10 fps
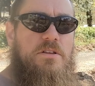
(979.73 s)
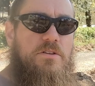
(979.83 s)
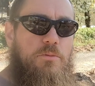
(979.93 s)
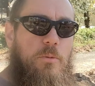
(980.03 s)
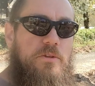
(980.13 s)

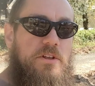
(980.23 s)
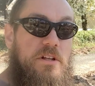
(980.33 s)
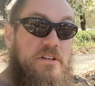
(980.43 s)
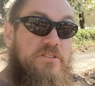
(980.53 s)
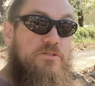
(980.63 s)
The moment that
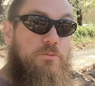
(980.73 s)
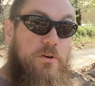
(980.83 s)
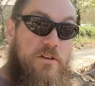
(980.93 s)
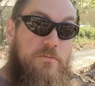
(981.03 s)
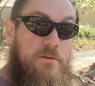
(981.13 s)
at least
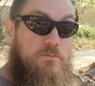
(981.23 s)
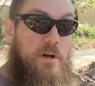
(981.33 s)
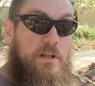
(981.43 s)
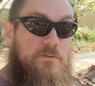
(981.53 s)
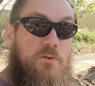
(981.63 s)
we've been waiting